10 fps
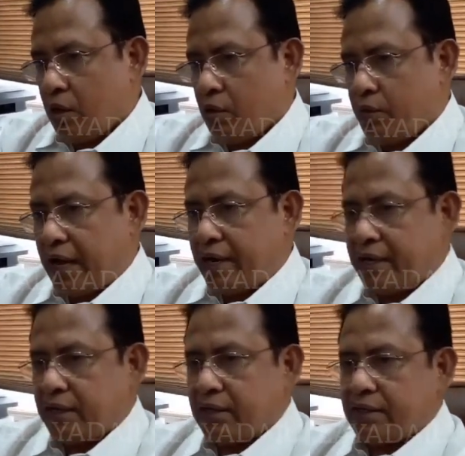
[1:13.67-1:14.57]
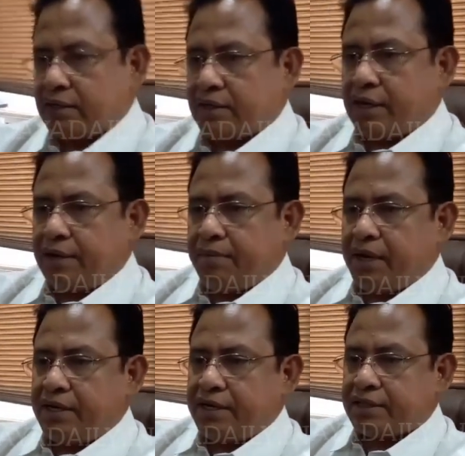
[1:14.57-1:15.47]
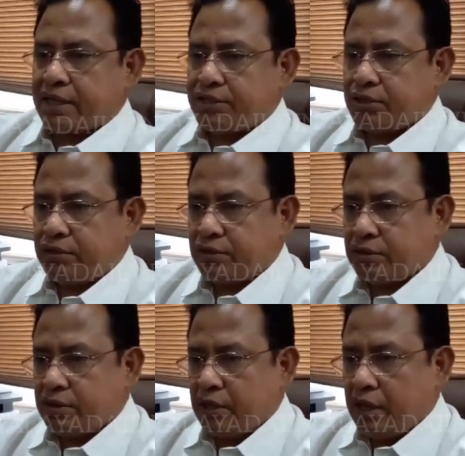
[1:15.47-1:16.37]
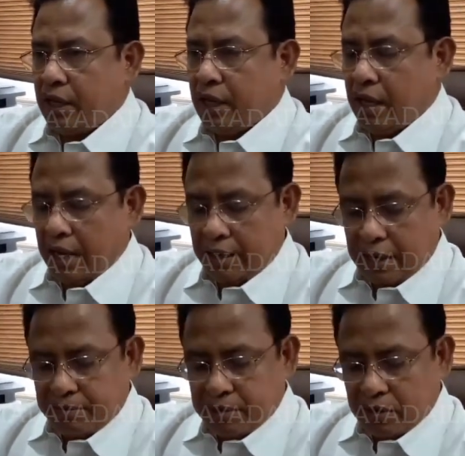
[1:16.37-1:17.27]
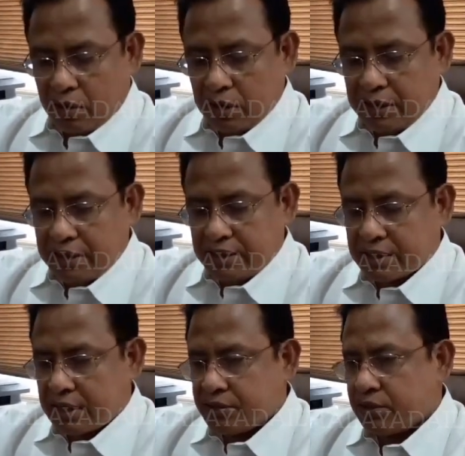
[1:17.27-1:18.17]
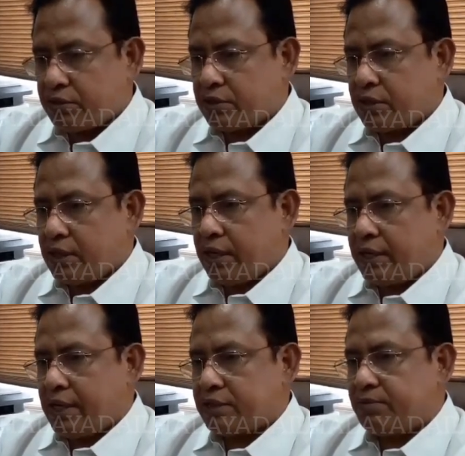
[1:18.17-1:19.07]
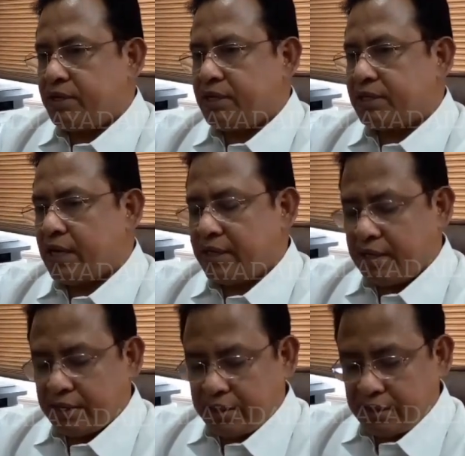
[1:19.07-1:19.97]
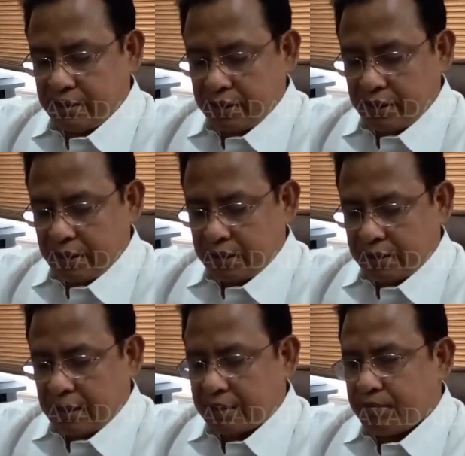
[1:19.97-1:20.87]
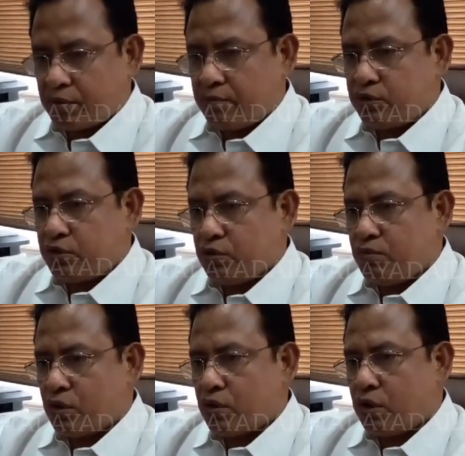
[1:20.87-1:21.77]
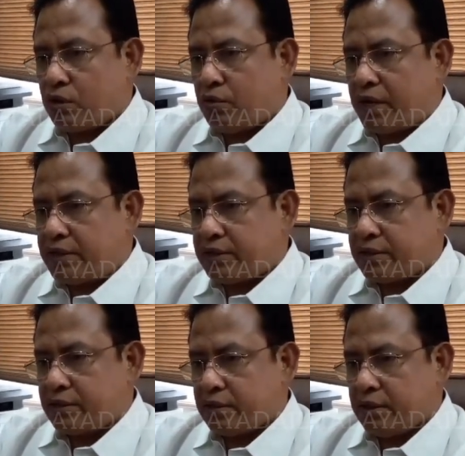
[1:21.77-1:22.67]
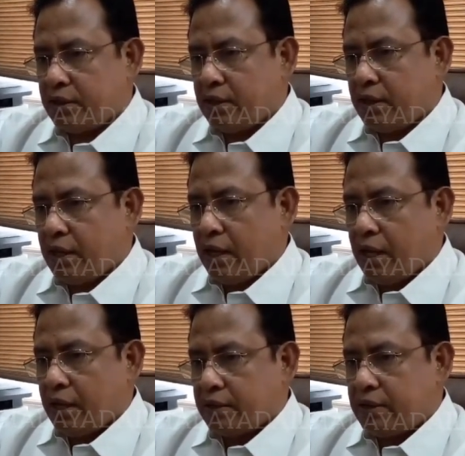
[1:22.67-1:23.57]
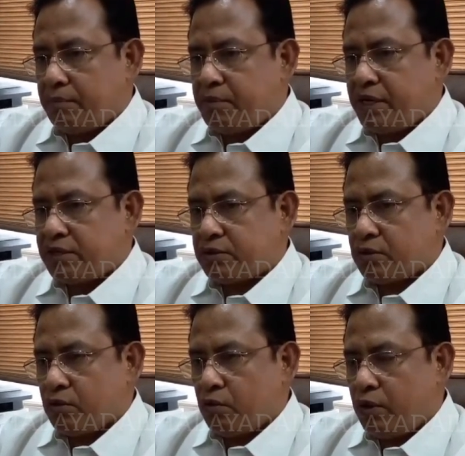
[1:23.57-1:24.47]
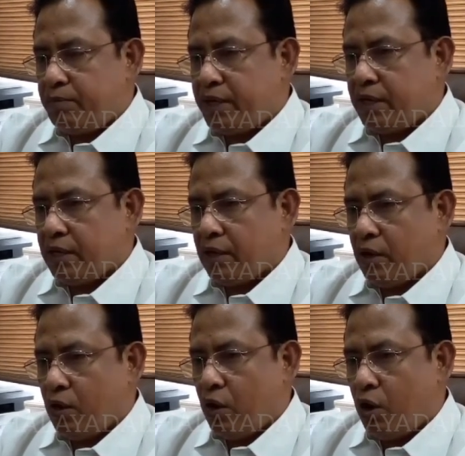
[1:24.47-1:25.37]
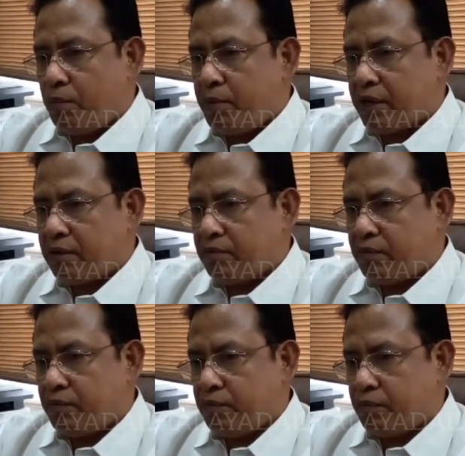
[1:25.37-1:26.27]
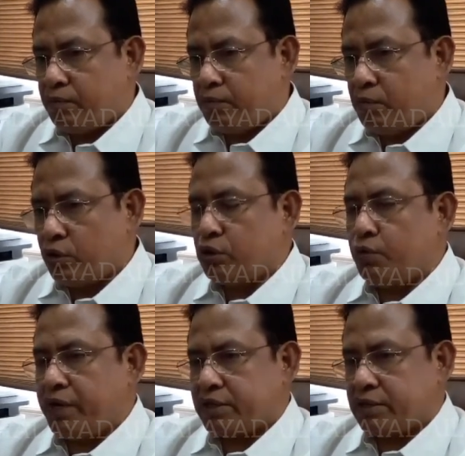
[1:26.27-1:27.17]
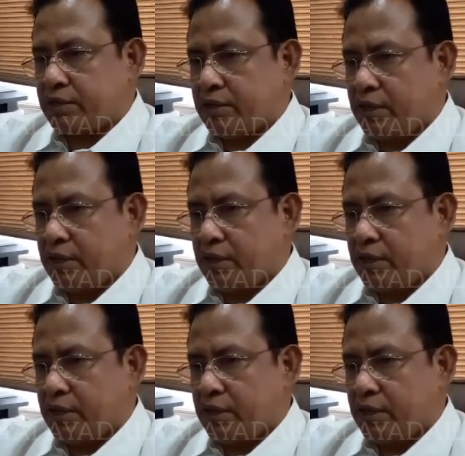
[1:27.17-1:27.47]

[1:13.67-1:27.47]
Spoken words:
We had a threadbare discussions, and after all the discussions, it has been decided that from tomorrow onwards, the bridge will be open both ways,